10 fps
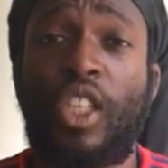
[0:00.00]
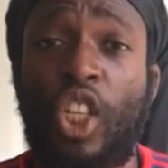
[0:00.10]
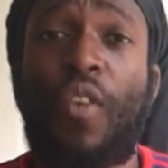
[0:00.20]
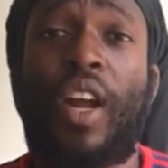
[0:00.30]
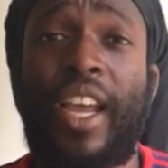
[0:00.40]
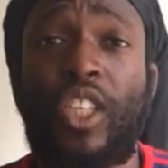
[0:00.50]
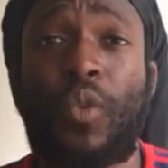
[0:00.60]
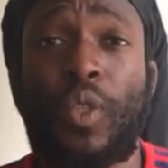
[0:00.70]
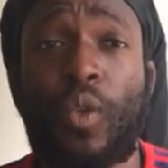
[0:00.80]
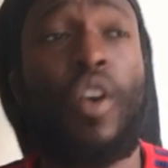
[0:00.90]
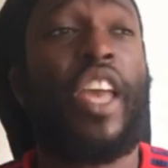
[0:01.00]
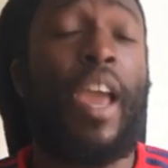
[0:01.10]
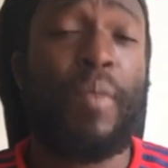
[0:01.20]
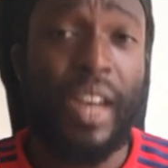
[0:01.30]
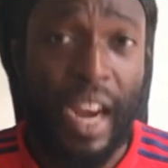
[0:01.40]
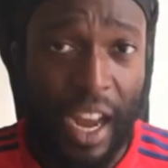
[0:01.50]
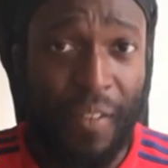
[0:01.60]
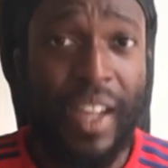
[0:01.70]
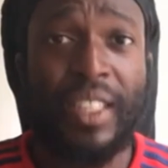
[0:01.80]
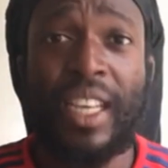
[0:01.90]
Jarrell Hato as well, get him on that
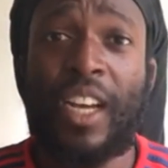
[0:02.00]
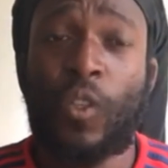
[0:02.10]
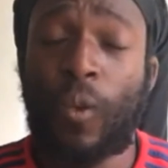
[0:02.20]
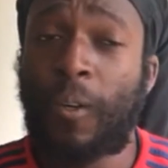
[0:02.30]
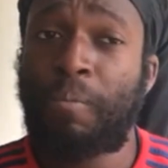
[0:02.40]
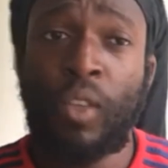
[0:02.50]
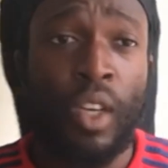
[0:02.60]
left-hand side as well.